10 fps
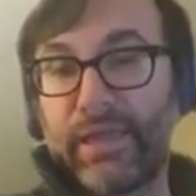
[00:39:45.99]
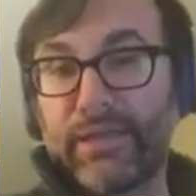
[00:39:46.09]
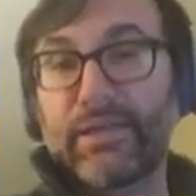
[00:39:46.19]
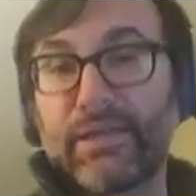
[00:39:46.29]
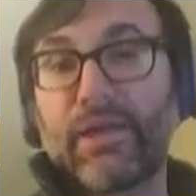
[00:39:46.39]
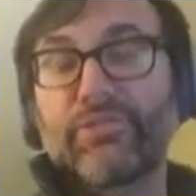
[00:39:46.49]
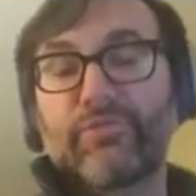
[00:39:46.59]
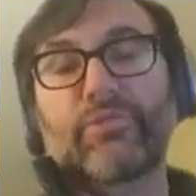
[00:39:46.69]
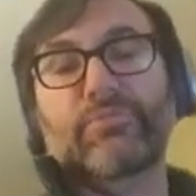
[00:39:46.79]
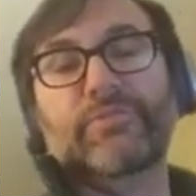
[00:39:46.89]
other
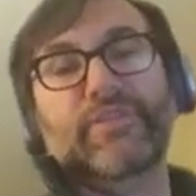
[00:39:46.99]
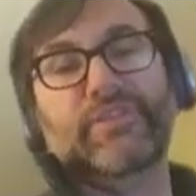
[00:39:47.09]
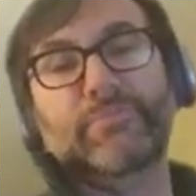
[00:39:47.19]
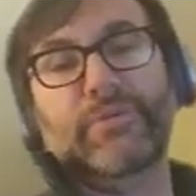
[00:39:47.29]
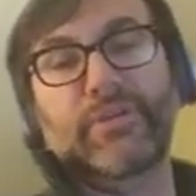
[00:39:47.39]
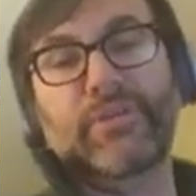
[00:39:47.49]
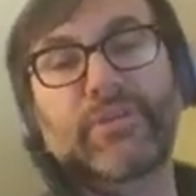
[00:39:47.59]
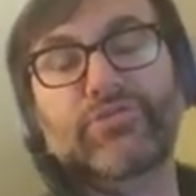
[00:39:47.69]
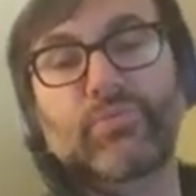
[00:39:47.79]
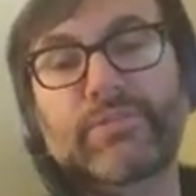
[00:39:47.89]
forms of experiential
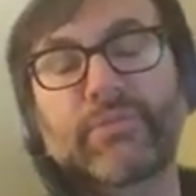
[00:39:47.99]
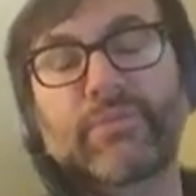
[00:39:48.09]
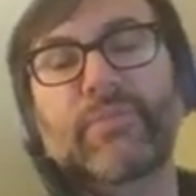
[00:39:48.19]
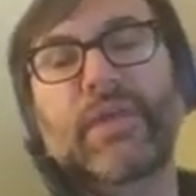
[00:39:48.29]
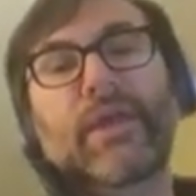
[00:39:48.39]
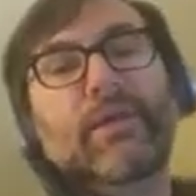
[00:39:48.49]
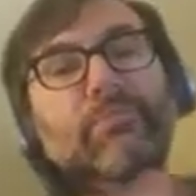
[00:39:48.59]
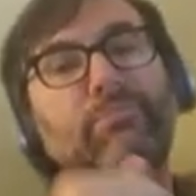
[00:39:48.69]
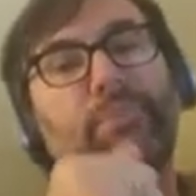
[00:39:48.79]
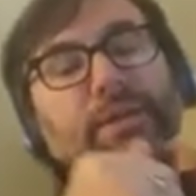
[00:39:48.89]
wisdom,
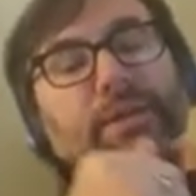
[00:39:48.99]
because